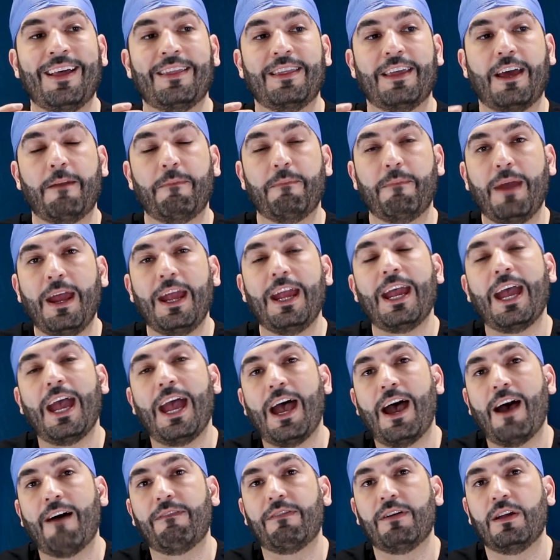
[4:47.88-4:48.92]
that may
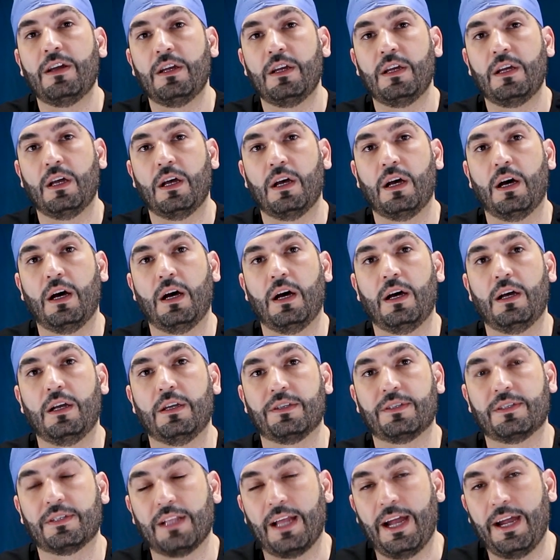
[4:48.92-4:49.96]
have
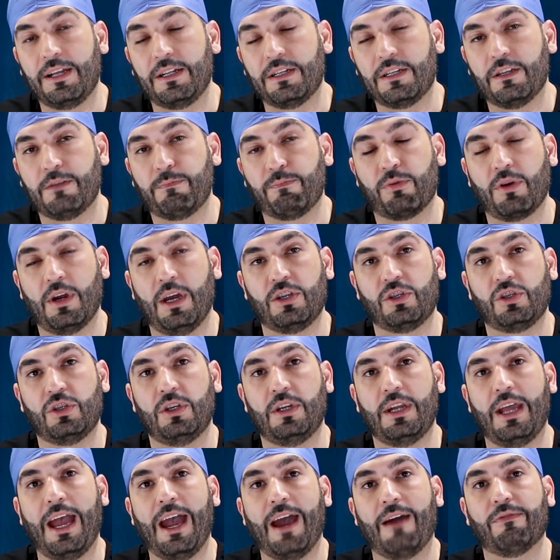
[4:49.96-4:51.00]
a slight
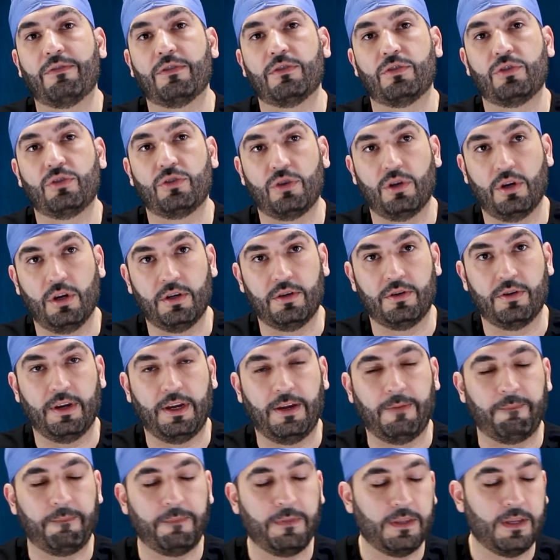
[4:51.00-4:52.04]
depression after
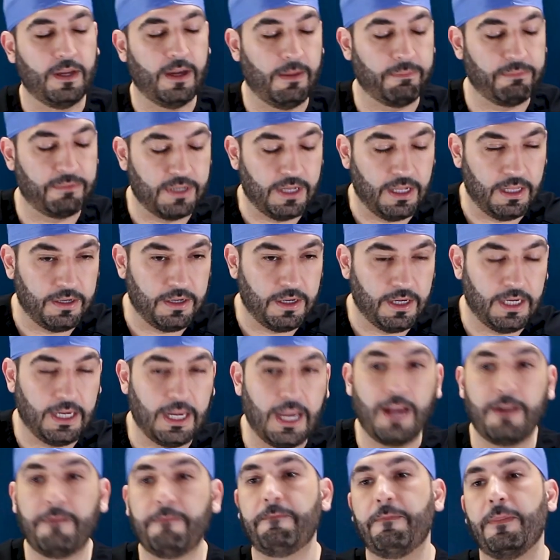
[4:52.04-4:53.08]
surgery. I'm telling you
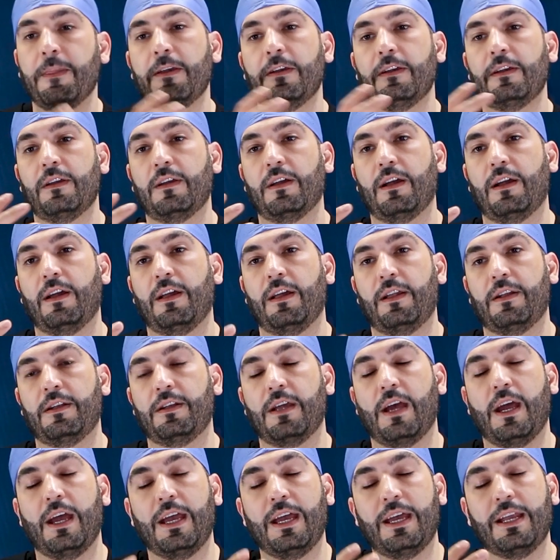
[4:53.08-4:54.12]
again,
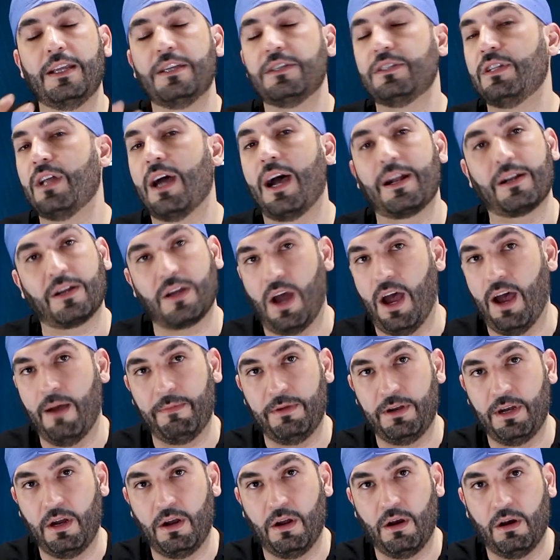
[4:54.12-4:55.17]
and it is not
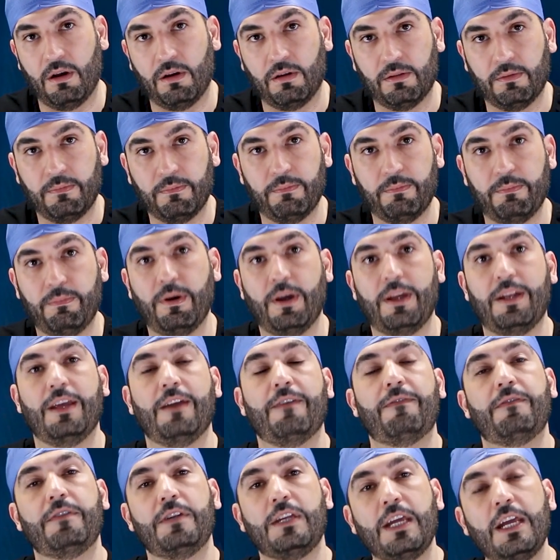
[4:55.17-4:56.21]
common at all. But
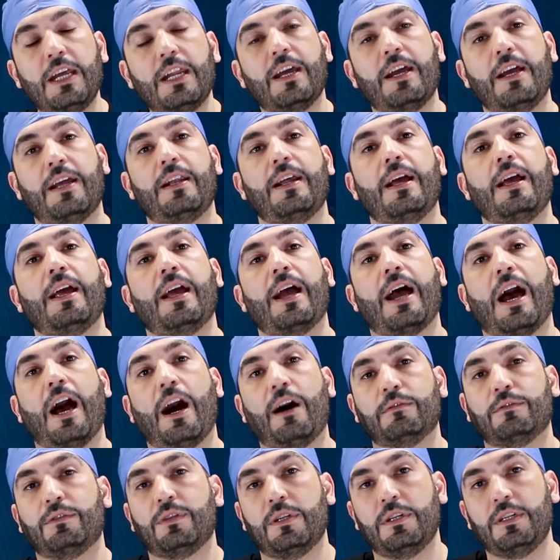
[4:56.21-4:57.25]
if needed,
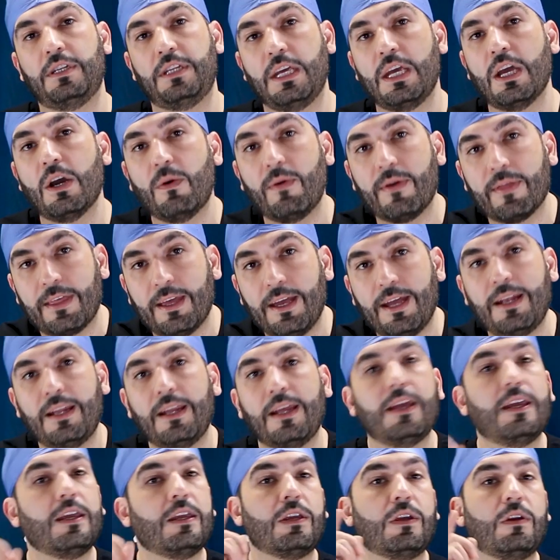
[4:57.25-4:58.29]
how to deal with
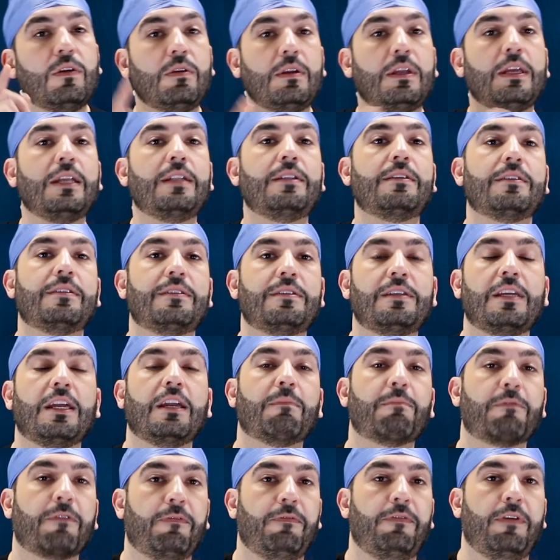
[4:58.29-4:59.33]
it, you need to
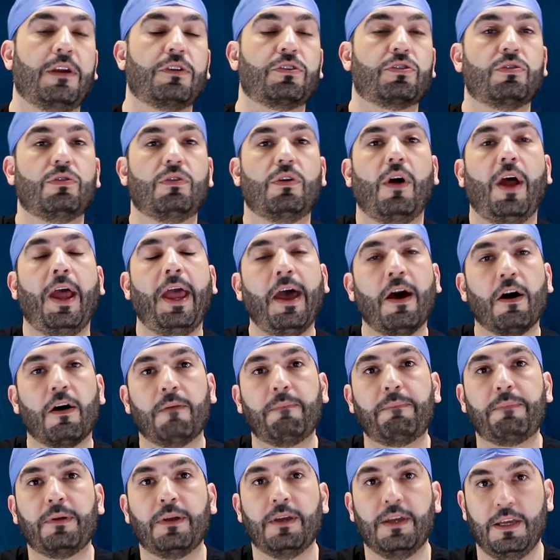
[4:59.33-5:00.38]
seek professional
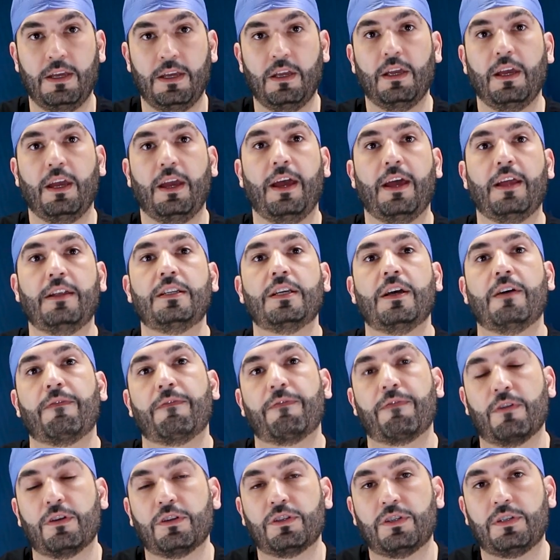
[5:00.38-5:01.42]
help. And
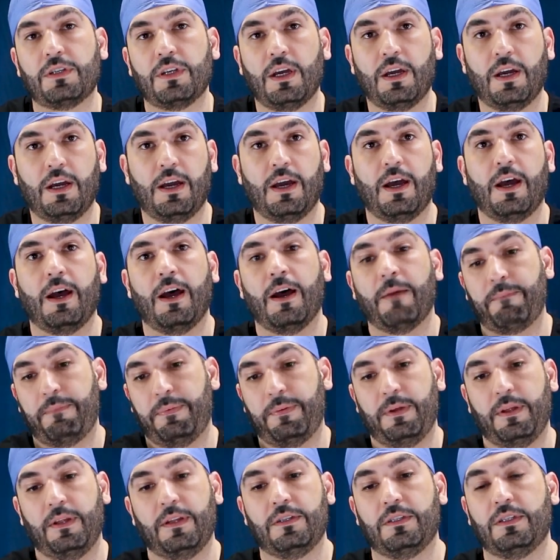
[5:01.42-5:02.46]
first
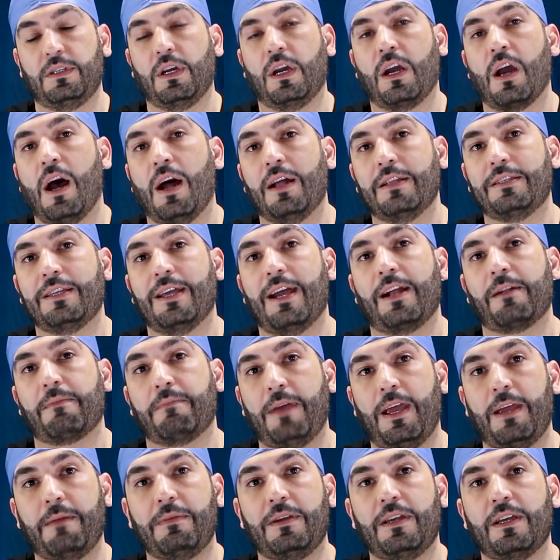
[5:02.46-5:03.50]
up to
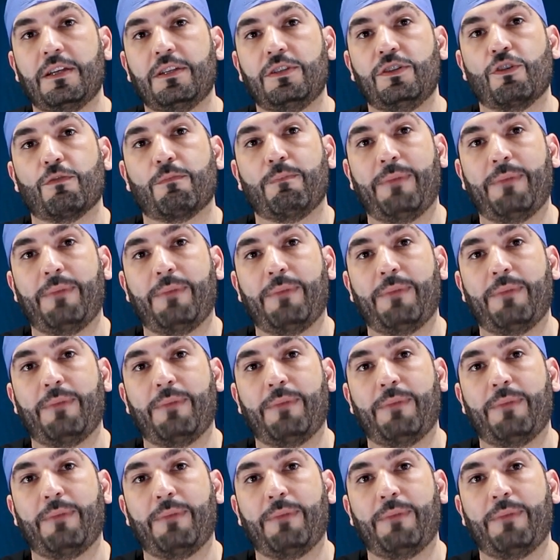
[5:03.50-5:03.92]
contact maybe is your